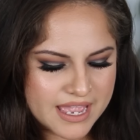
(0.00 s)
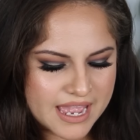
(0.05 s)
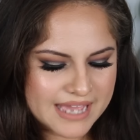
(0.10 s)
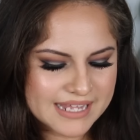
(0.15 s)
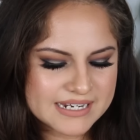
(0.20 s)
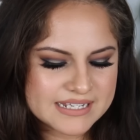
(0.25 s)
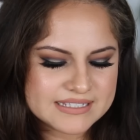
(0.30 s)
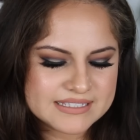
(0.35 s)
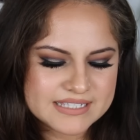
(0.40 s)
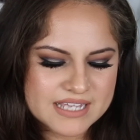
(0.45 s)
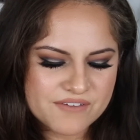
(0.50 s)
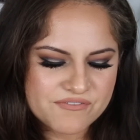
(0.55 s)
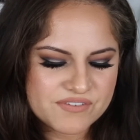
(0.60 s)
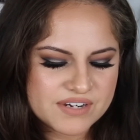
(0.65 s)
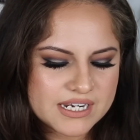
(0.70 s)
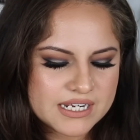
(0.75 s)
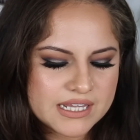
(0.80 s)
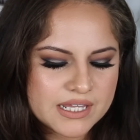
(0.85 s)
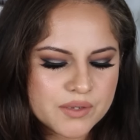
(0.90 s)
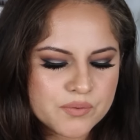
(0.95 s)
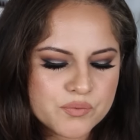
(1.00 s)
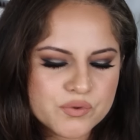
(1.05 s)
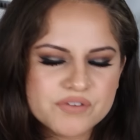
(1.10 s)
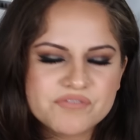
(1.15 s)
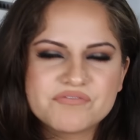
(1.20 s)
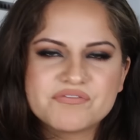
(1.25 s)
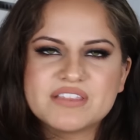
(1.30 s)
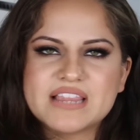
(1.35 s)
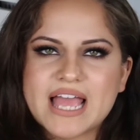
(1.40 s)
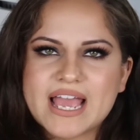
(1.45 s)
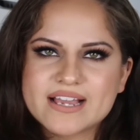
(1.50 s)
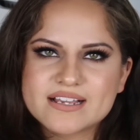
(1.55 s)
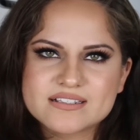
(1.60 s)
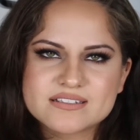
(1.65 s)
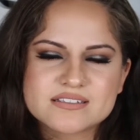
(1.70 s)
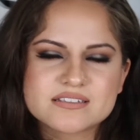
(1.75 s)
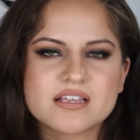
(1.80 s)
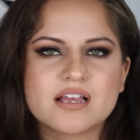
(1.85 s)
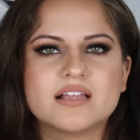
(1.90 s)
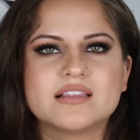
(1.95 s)
and it definitely
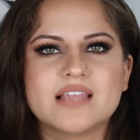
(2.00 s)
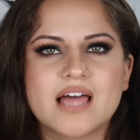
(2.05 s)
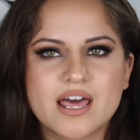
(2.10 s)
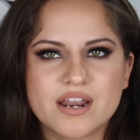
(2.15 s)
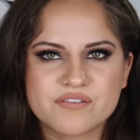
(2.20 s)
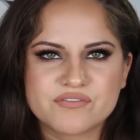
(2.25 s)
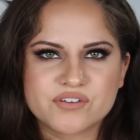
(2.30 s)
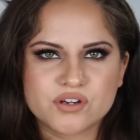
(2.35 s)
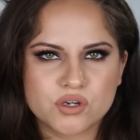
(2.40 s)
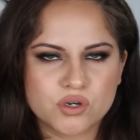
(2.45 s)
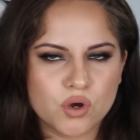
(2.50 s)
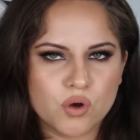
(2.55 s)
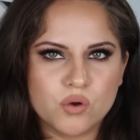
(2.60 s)
reflects a lot of